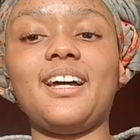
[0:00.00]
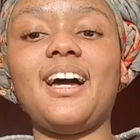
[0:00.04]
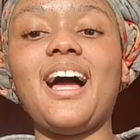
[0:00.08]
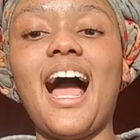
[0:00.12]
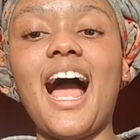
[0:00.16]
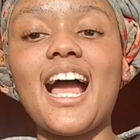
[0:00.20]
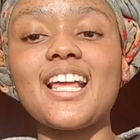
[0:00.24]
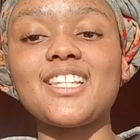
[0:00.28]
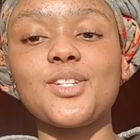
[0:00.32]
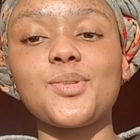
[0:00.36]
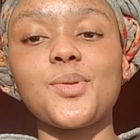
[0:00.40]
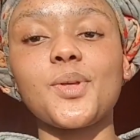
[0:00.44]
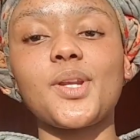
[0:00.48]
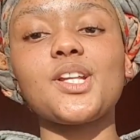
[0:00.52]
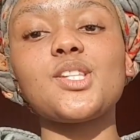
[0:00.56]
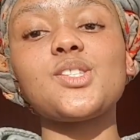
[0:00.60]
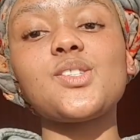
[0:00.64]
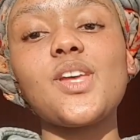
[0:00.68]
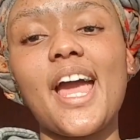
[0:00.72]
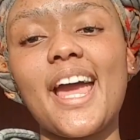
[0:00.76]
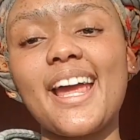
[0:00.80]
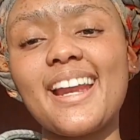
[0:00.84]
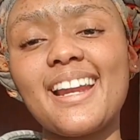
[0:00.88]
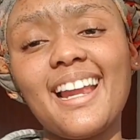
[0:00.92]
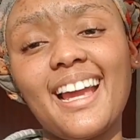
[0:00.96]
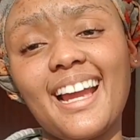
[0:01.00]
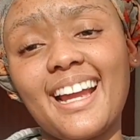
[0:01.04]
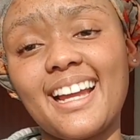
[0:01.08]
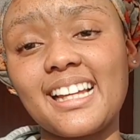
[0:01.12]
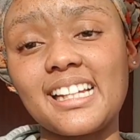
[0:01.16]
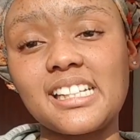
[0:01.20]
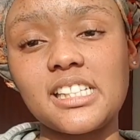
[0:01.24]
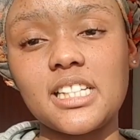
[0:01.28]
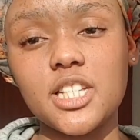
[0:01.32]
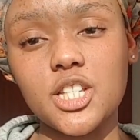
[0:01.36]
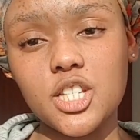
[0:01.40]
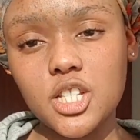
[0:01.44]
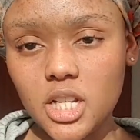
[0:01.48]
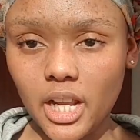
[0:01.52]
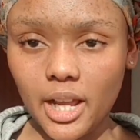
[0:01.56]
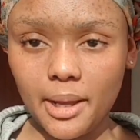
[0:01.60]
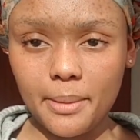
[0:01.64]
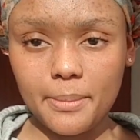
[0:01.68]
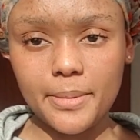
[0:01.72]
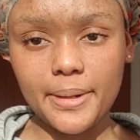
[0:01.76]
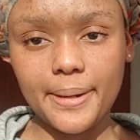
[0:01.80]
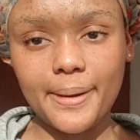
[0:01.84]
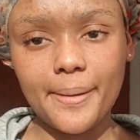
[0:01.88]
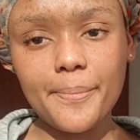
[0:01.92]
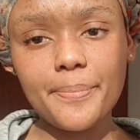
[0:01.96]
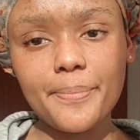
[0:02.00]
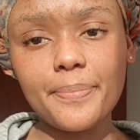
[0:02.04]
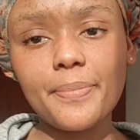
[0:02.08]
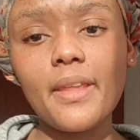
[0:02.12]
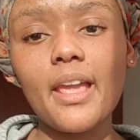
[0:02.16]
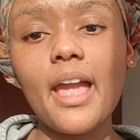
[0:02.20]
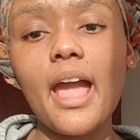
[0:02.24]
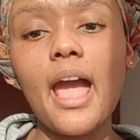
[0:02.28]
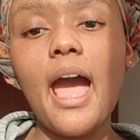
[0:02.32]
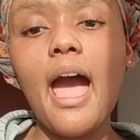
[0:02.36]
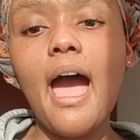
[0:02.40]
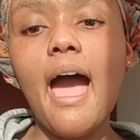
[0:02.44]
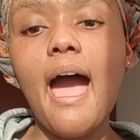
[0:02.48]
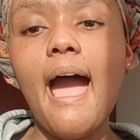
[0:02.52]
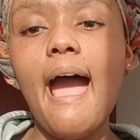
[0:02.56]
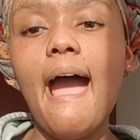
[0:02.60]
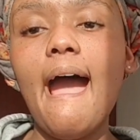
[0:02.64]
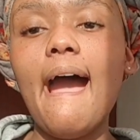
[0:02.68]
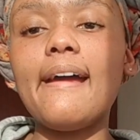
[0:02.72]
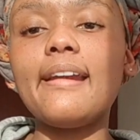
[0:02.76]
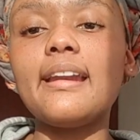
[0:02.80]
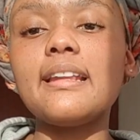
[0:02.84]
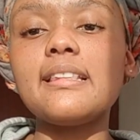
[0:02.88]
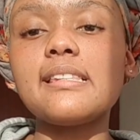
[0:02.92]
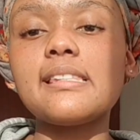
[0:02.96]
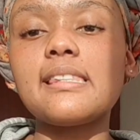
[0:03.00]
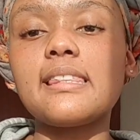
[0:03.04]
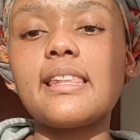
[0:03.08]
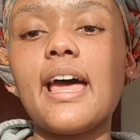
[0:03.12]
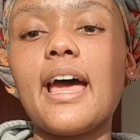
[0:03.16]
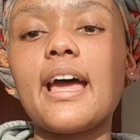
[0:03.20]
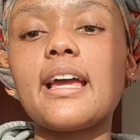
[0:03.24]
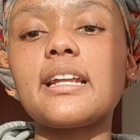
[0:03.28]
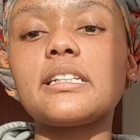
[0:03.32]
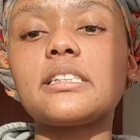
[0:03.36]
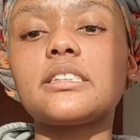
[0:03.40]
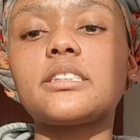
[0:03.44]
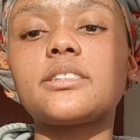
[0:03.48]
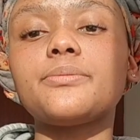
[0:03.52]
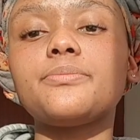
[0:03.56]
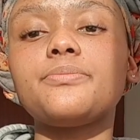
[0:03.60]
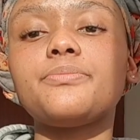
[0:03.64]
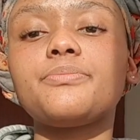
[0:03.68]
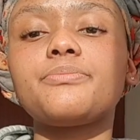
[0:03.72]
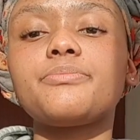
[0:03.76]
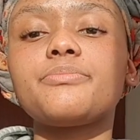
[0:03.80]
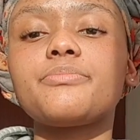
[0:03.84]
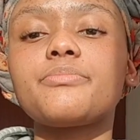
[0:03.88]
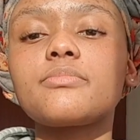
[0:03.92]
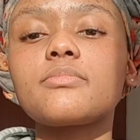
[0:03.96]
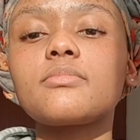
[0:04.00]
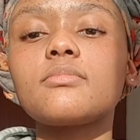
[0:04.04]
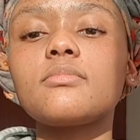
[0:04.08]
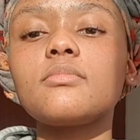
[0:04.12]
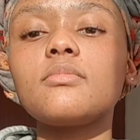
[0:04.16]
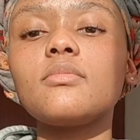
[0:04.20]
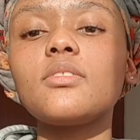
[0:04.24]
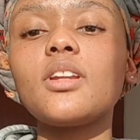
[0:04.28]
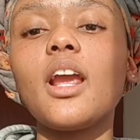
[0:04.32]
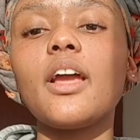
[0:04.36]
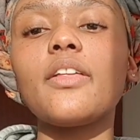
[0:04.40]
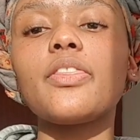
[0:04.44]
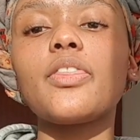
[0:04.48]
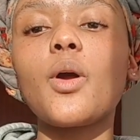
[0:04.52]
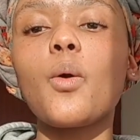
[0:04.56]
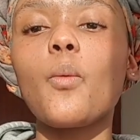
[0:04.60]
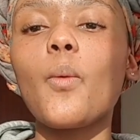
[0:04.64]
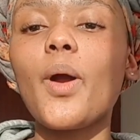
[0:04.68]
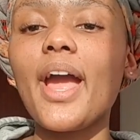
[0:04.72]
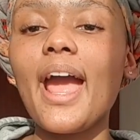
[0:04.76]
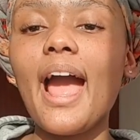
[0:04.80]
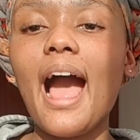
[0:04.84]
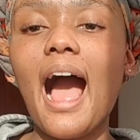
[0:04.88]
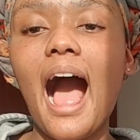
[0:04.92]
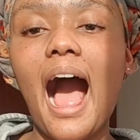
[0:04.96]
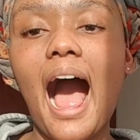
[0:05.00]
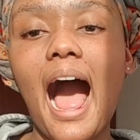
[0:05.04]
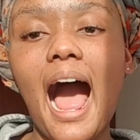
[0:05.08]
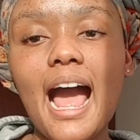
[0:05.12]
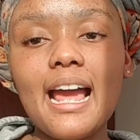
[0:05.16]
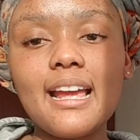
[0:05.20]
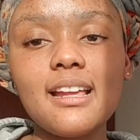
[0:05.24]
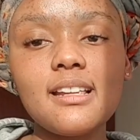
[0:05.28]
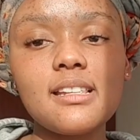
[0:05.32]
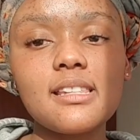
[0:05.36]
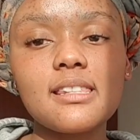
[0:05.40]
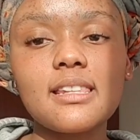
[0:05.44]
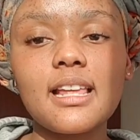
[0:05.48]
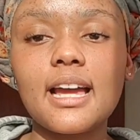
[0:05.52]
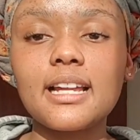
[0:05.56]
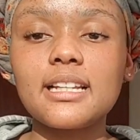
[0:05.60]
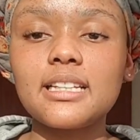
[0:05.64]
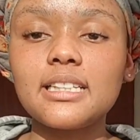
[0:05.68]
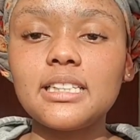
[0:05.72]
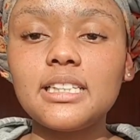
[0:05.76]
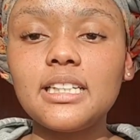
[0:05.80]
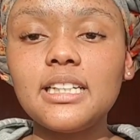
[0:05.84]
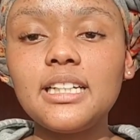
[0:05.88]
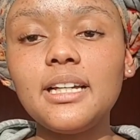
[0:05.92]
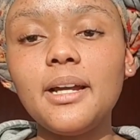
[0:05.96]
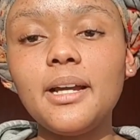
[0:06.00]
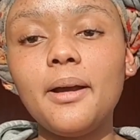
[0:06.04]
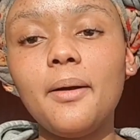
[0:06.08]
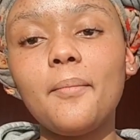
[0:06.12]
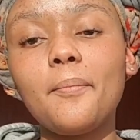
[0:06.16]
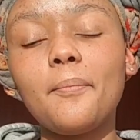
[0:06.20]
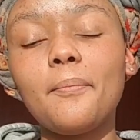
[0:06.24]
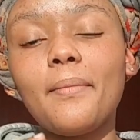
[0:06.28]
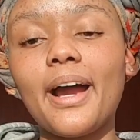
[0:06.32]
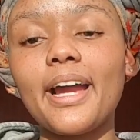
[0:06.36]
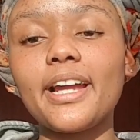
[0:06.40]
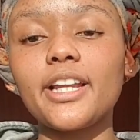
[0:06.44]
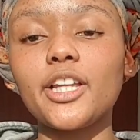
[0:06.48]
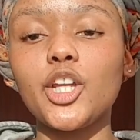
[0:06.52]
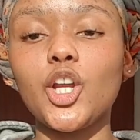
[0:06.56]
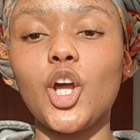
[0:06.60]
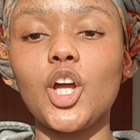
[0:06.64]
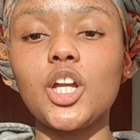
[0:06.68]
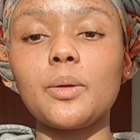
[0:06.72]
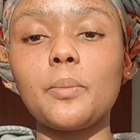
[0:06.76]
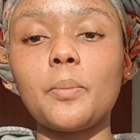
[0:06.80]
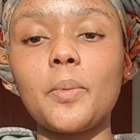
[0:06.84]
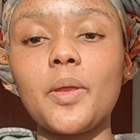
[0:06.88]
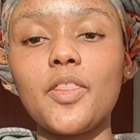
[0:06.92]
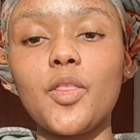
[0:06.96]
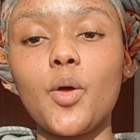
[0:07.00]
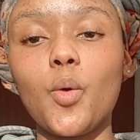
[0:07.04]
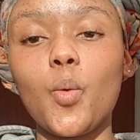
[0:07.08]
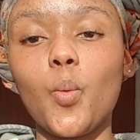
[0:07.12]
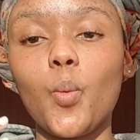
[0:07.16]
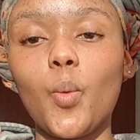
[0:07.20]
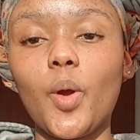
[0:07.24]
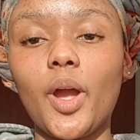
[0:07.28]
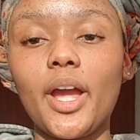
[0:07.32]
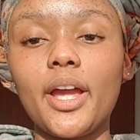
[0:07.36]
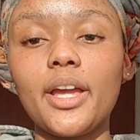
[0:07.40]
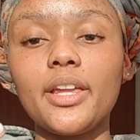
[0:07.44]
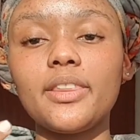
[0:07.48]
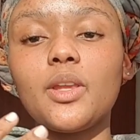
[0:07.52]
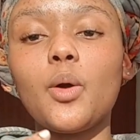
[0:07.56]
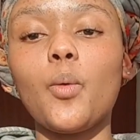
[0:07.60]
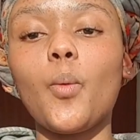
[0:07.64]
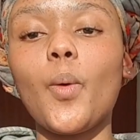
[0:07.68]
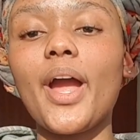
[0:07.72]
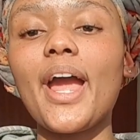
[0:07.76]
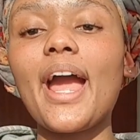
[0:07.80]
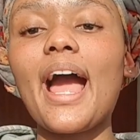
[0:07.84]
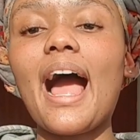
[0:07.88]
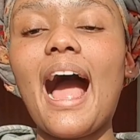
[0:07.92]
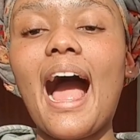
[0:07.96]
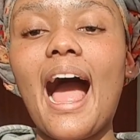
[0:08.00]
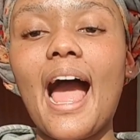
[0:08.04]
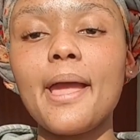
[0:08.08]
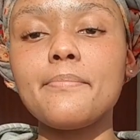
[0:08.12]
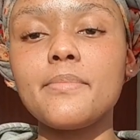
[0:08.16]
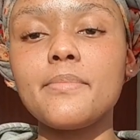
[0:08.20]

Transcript: I just wanted to add like a disclaimer, and it's that the way I study, might not be the way I